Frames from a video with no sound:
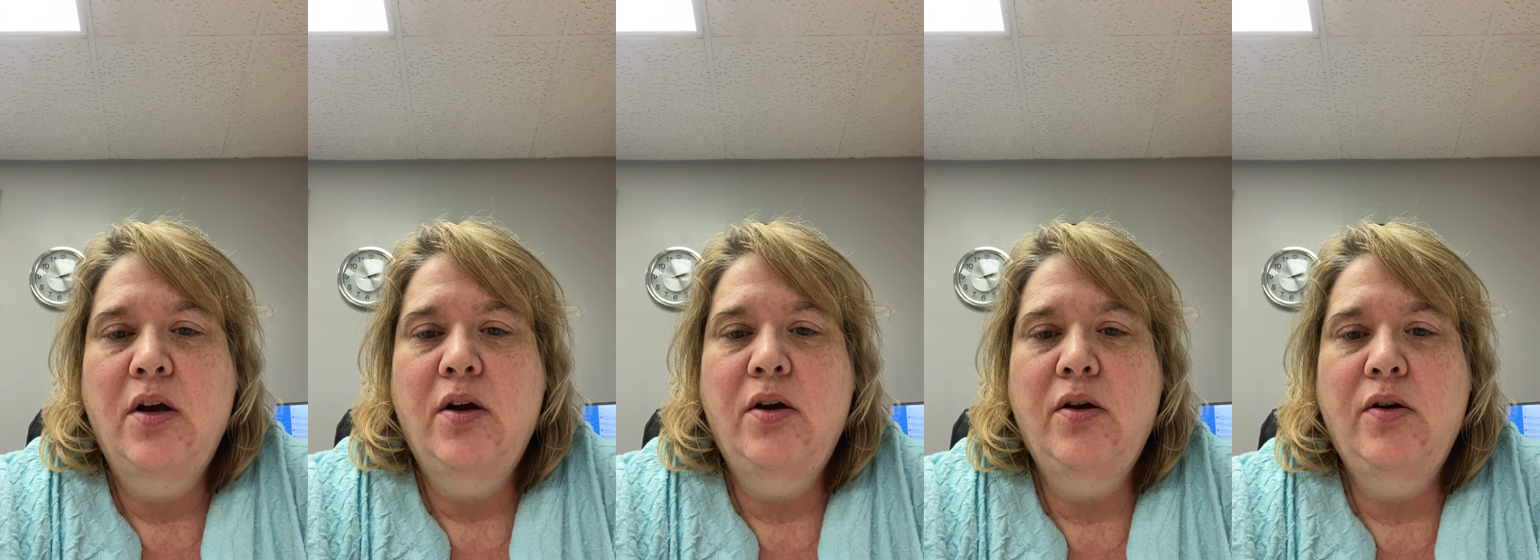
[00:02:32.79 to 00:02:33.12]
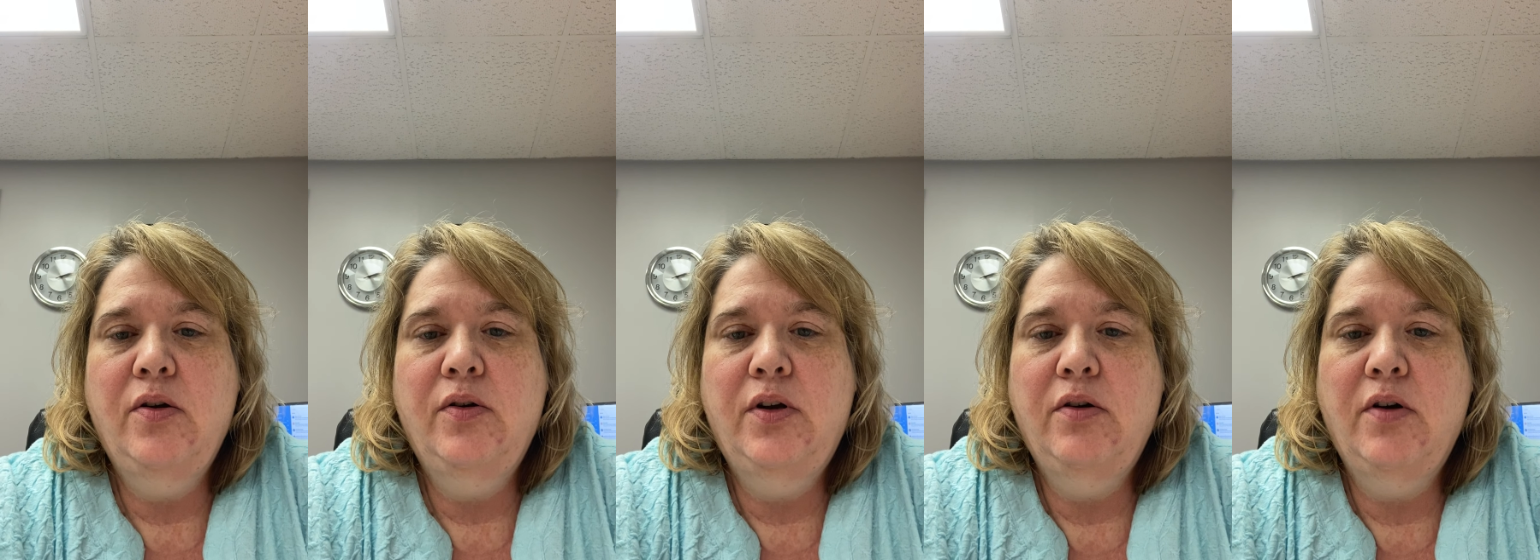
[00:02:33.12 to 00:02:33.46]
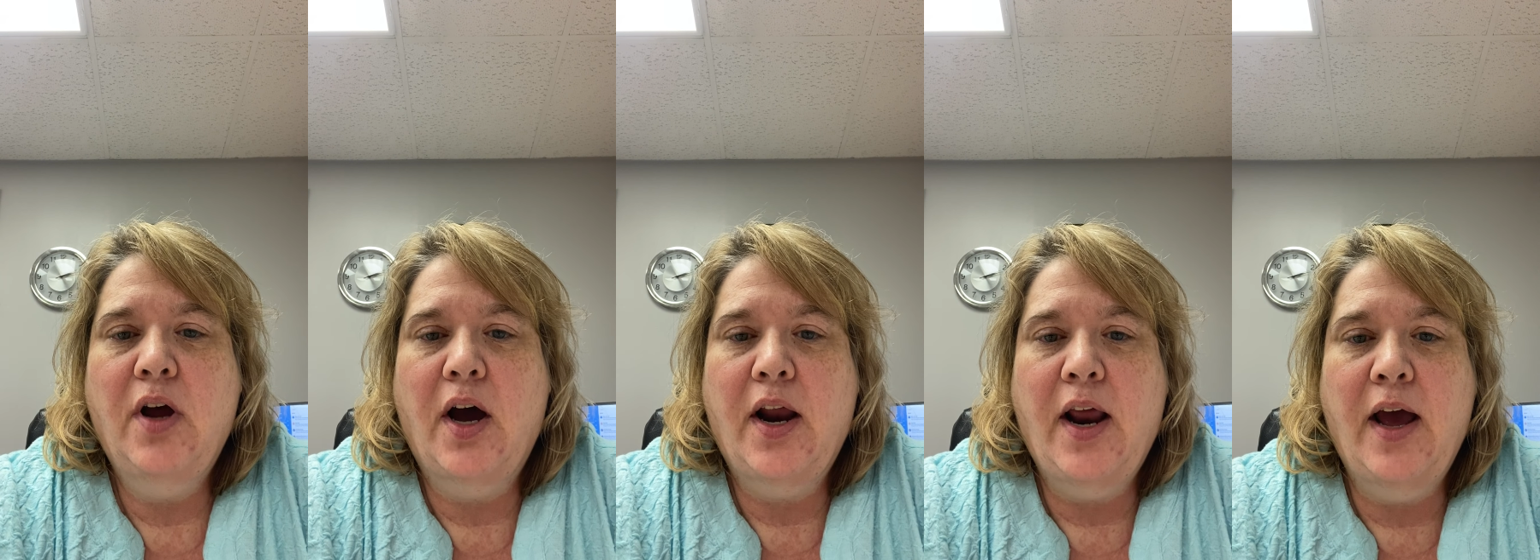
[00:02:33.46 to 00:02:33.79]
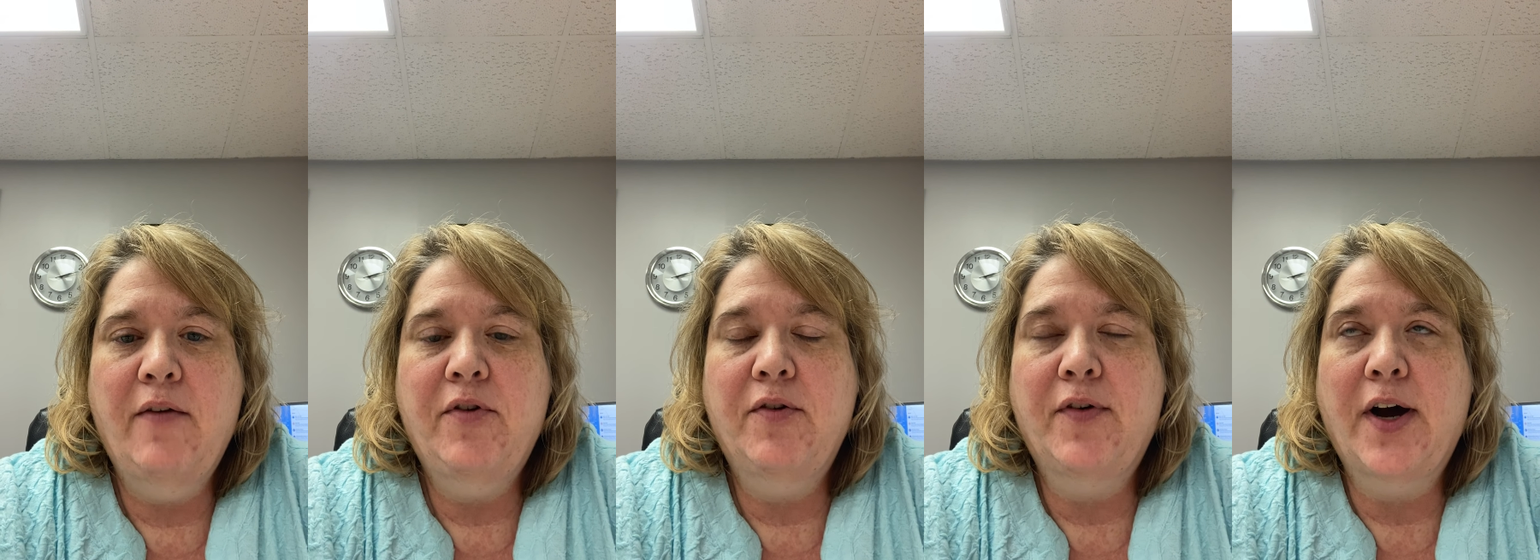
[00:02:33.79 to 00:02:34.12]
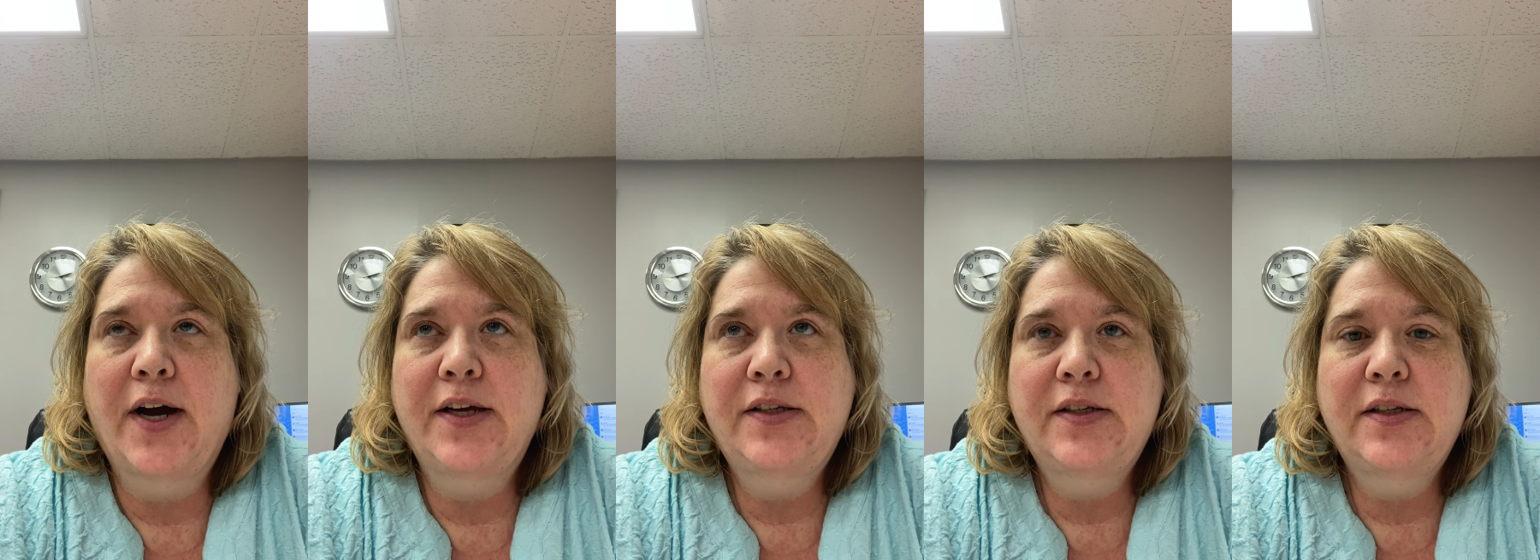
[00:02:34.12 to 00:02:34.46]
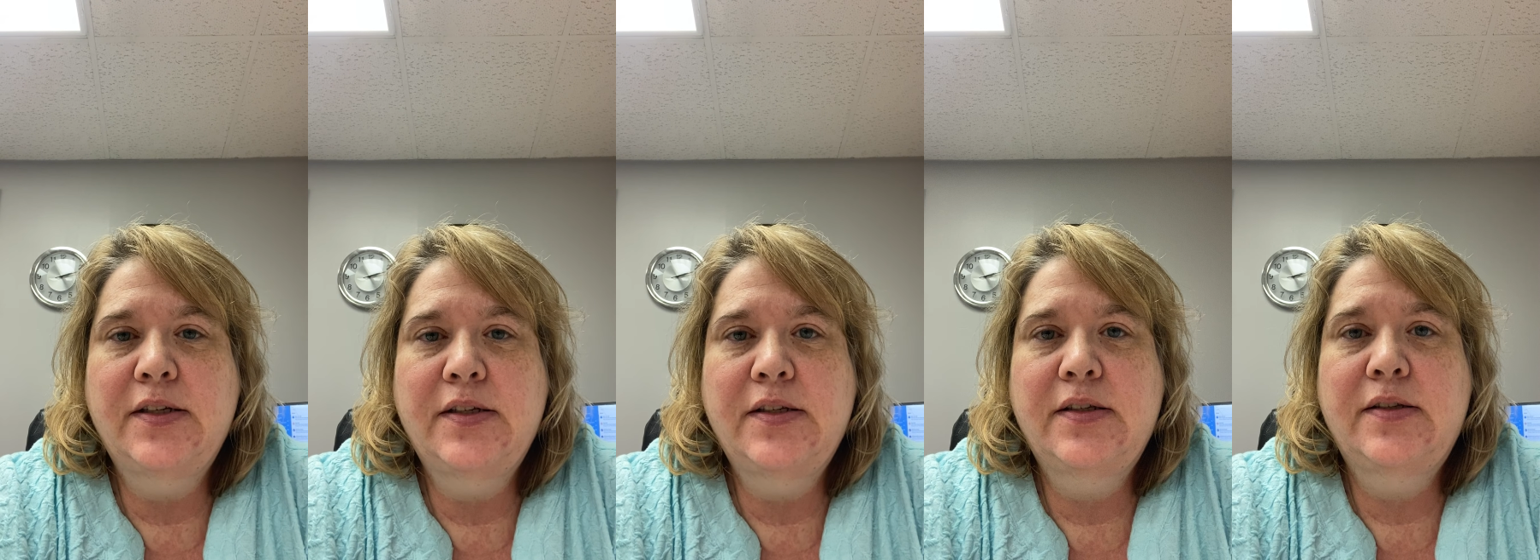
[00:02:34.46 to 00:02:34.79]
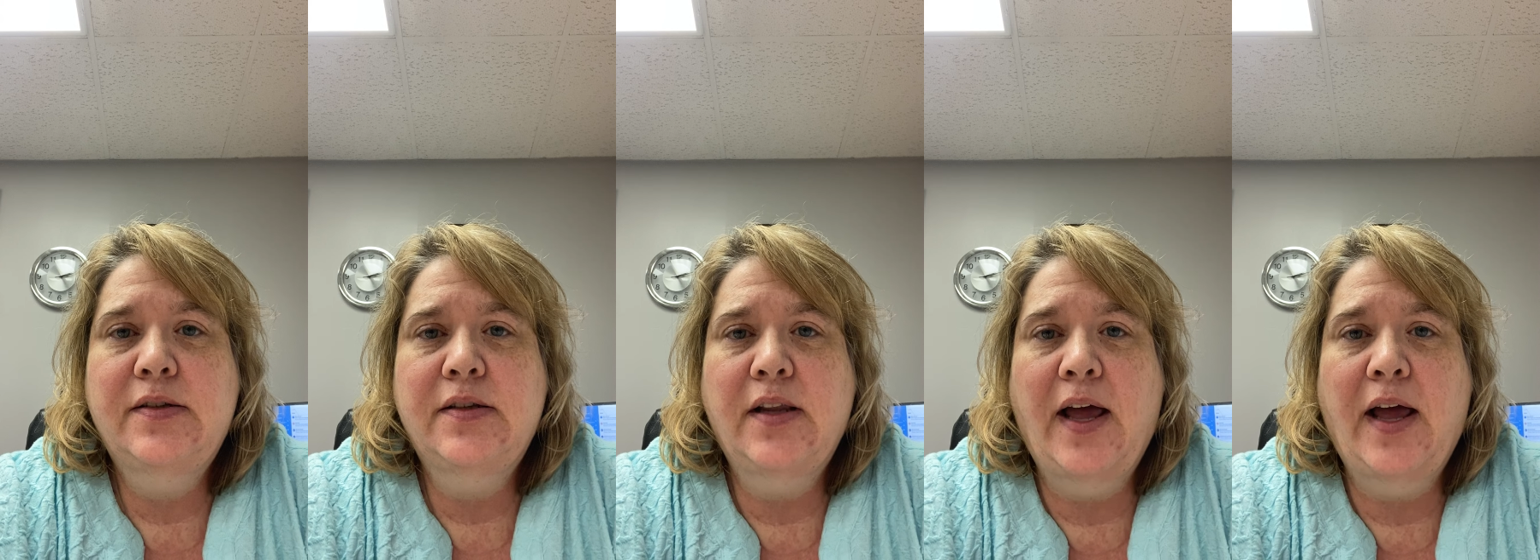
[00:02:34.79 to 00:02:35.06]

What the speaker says: who do not have devices,